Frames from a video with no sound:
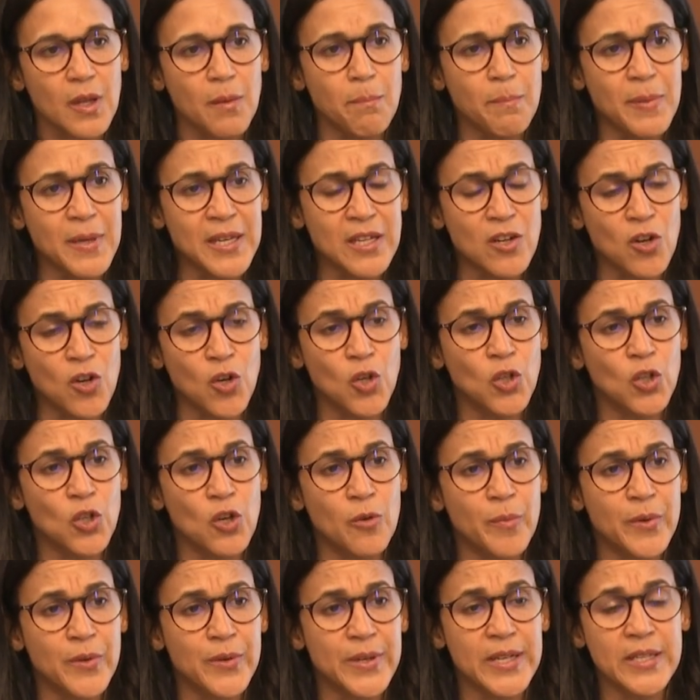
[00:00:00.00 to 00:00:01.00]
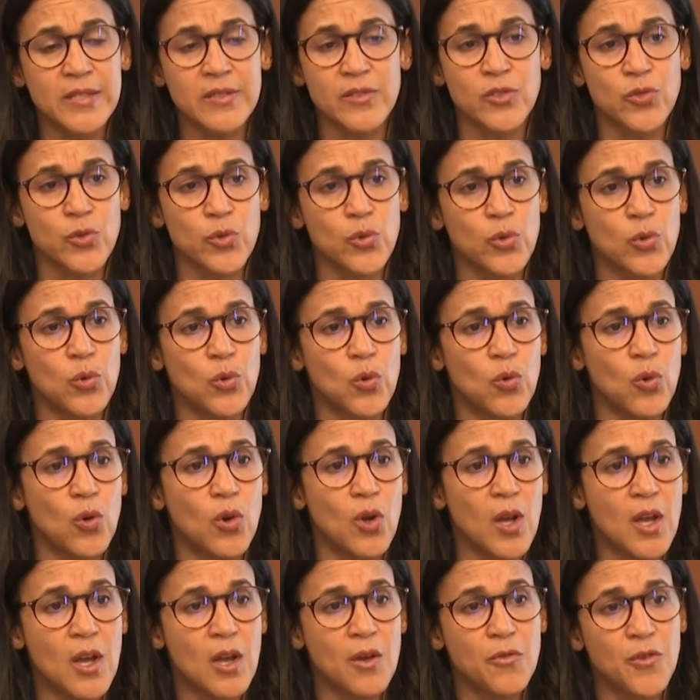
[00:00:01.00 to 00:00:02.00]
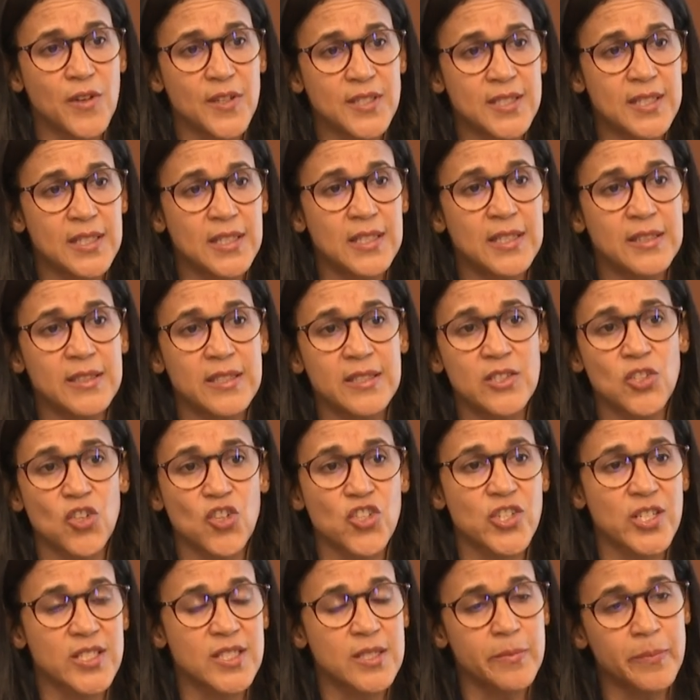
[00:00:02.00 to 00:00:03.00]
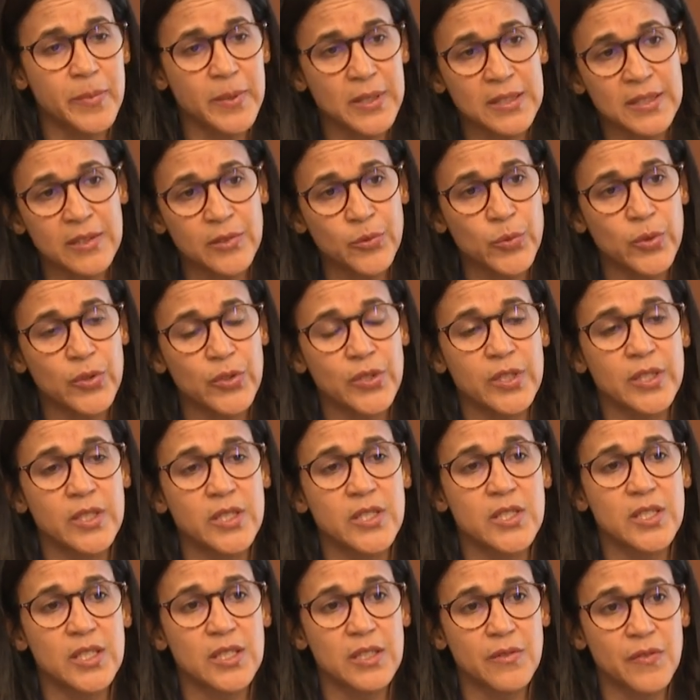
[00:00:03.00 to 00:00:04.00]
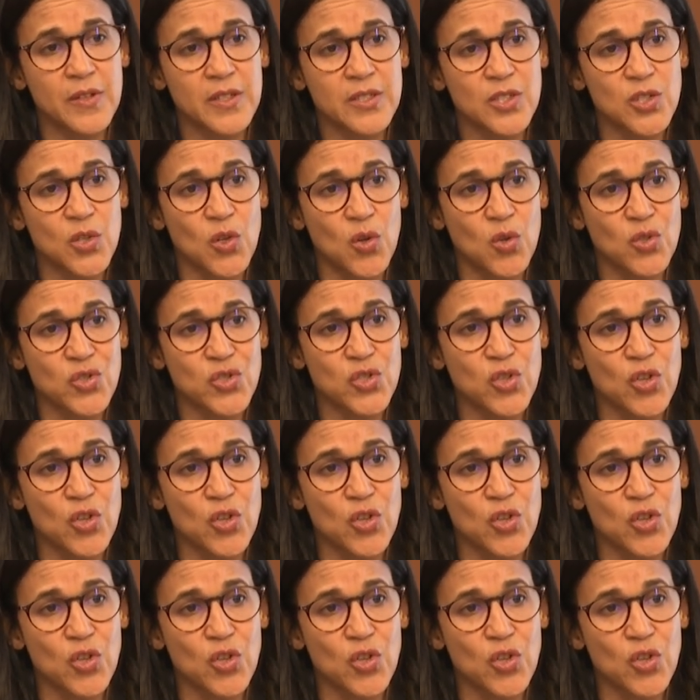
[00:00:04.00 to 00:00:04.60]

big conglomerates through facilities such as the Belt and Road Initiative and so on.